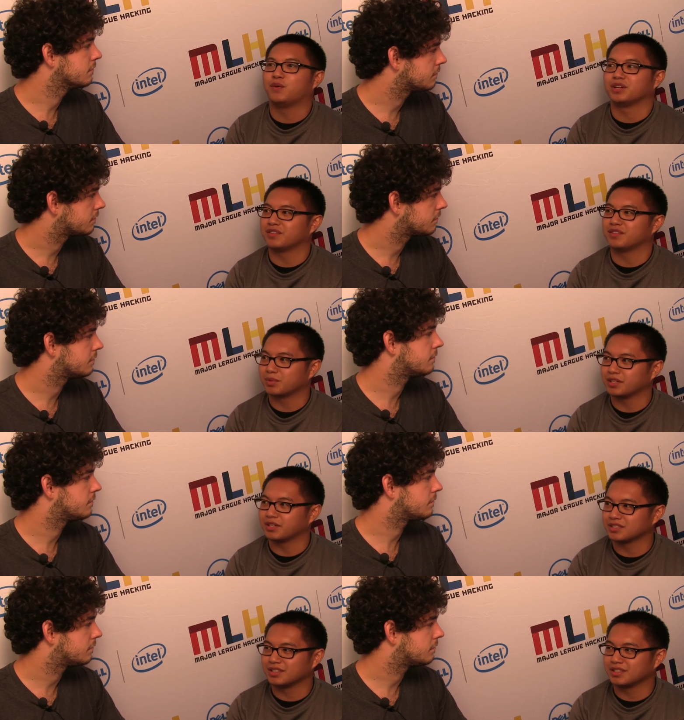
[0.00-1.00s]
Speaker 1: 40 different
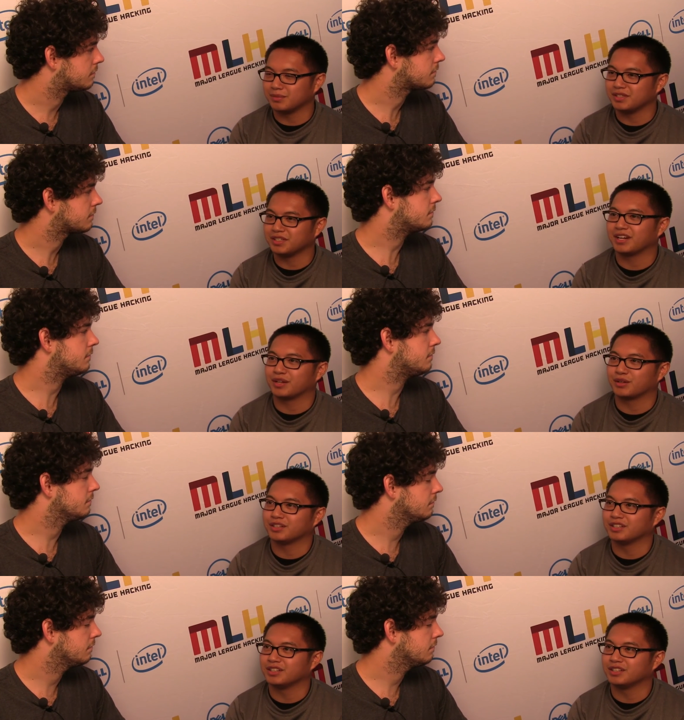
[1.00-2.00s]
places in the immediate
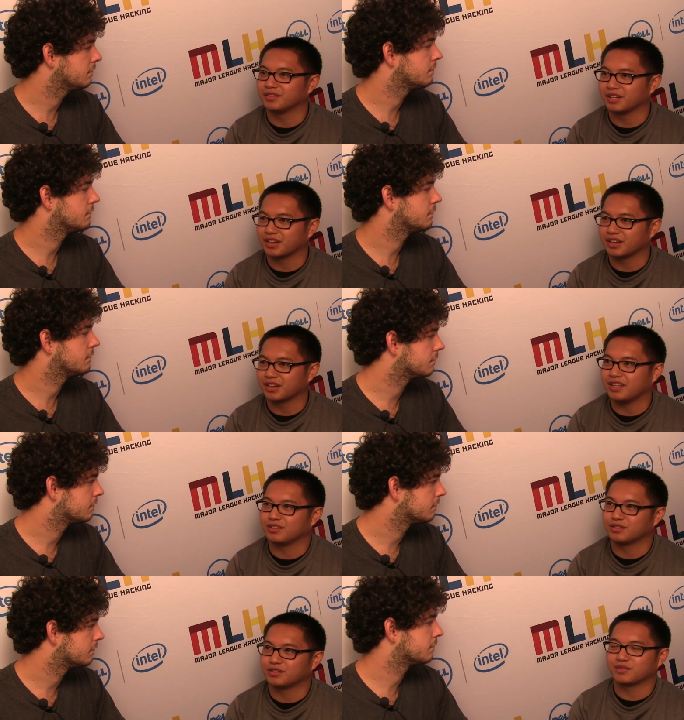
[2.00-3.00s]
area of like and
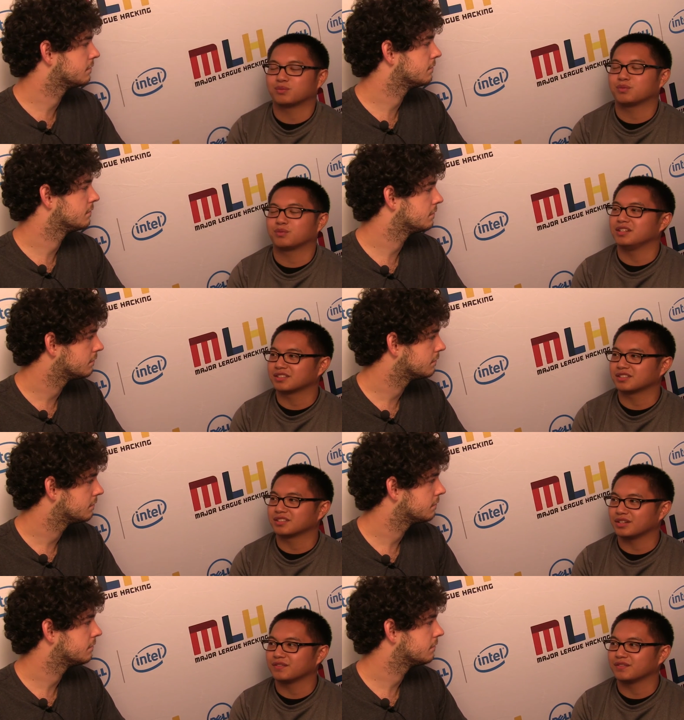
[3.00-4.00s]
their different ratings and
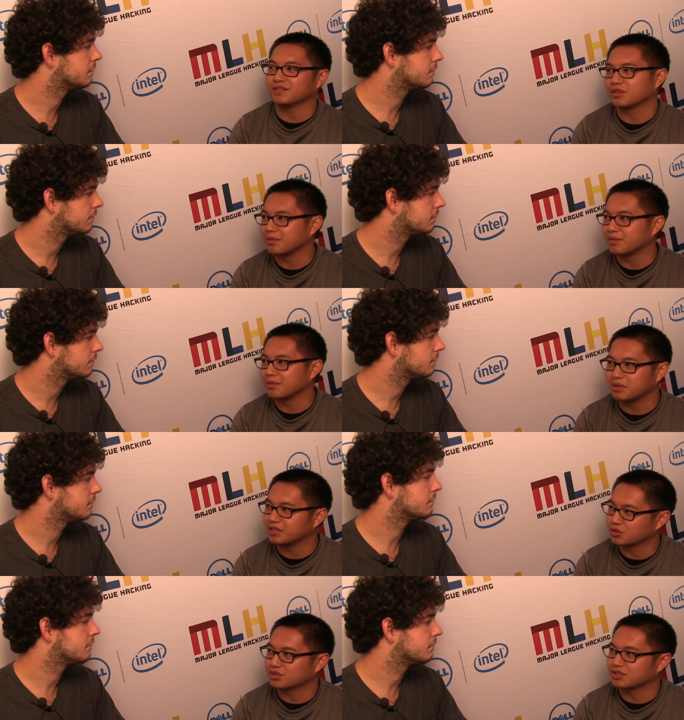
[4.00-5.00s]
stuff so they might be
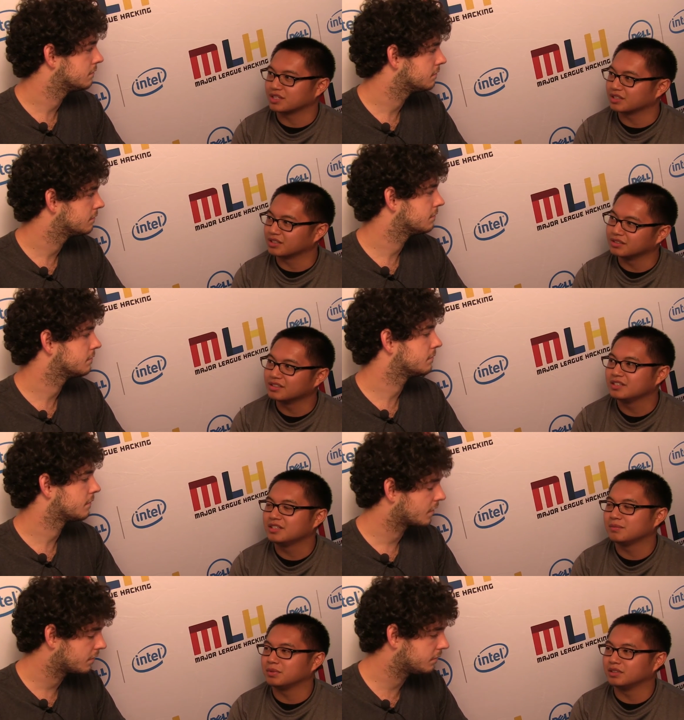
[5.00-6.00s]
interesting
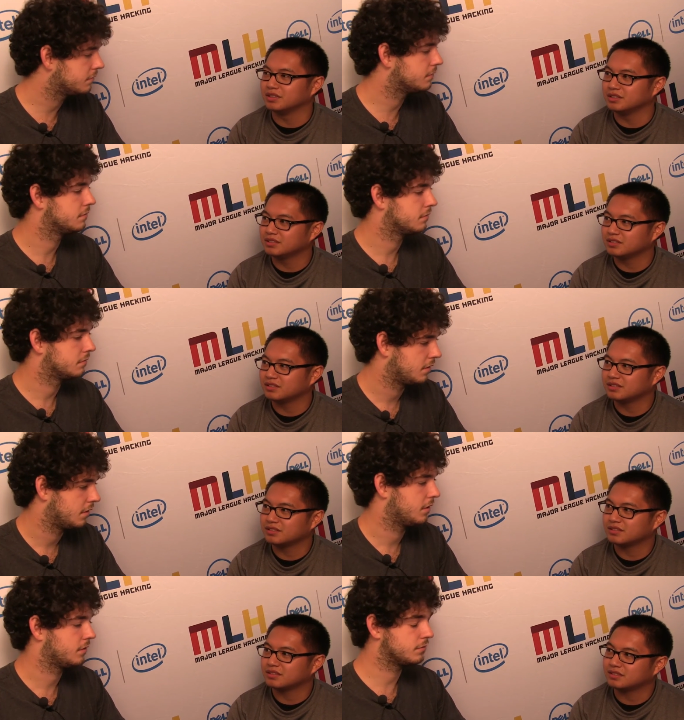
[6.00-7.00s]
Speaker 2: cool
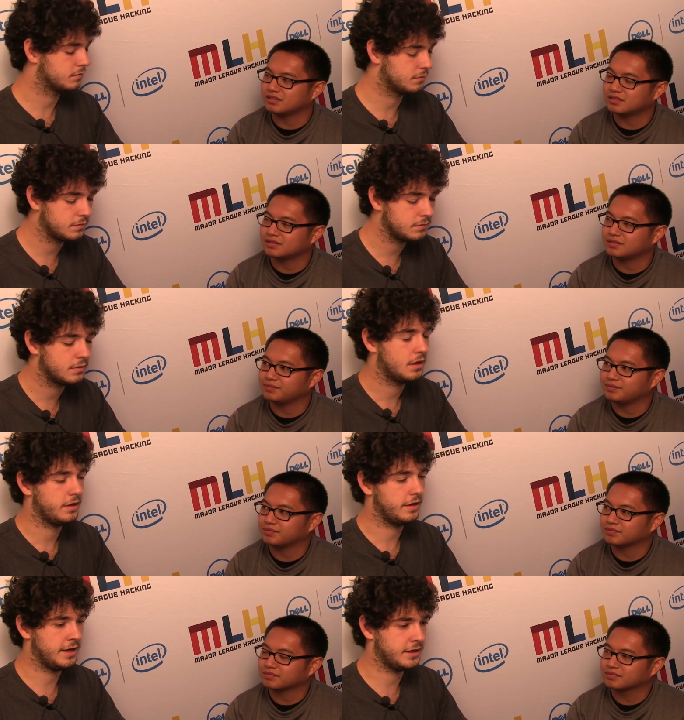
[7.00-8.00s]
cool cool
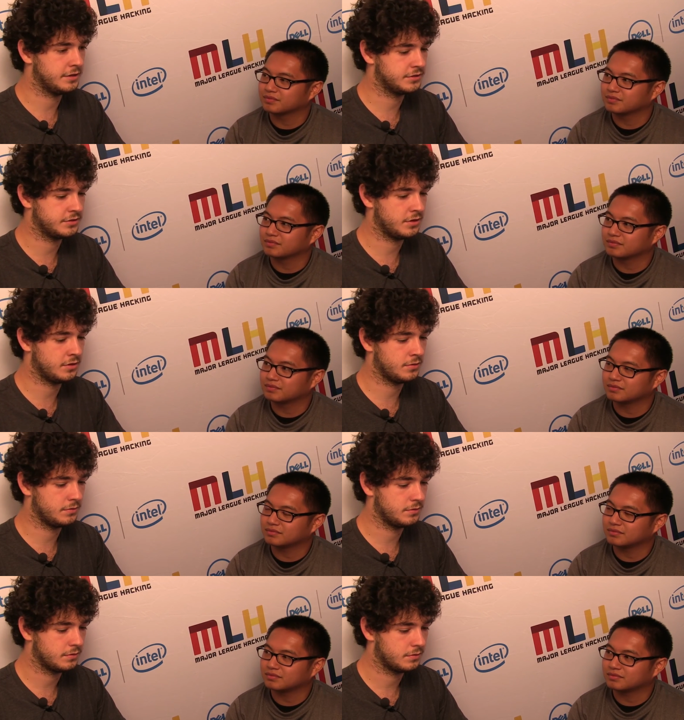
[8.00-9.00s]
and
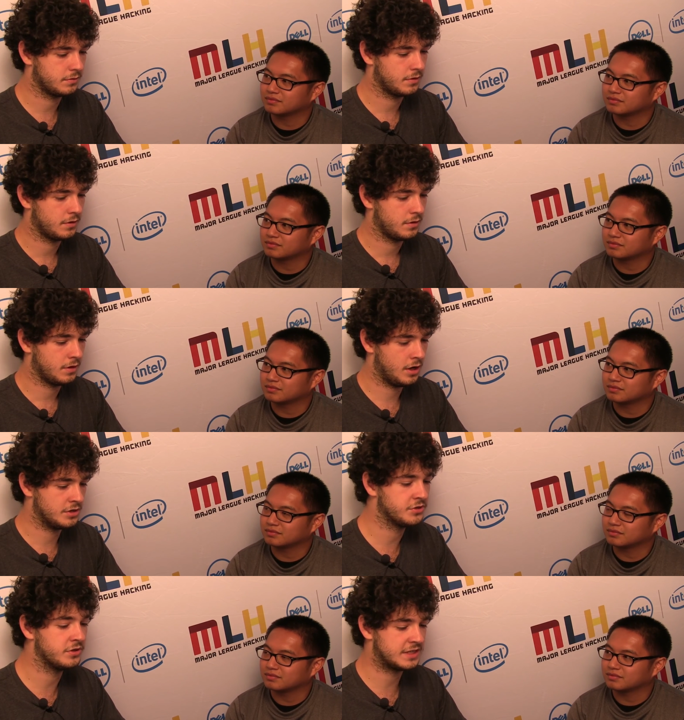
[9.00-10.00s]
so uh,
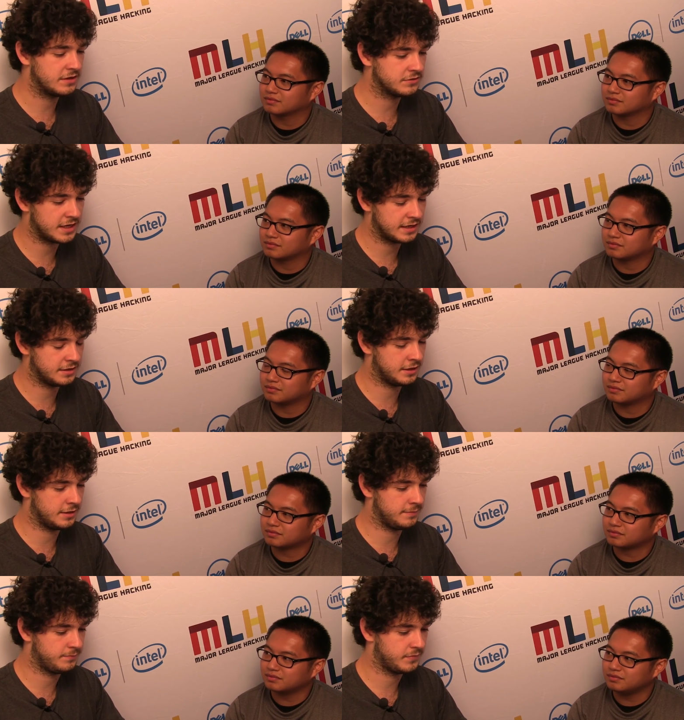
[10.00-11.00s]
so it sounds like
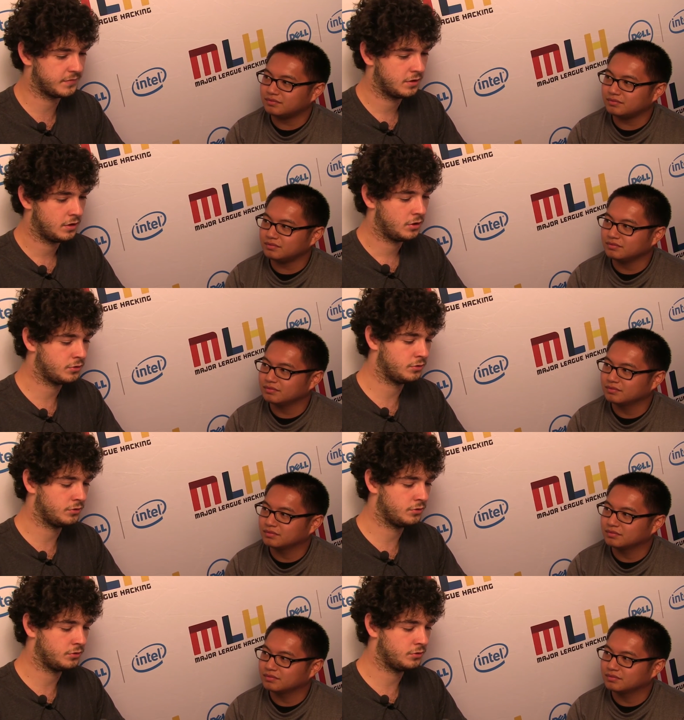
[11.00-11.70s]
uh, you're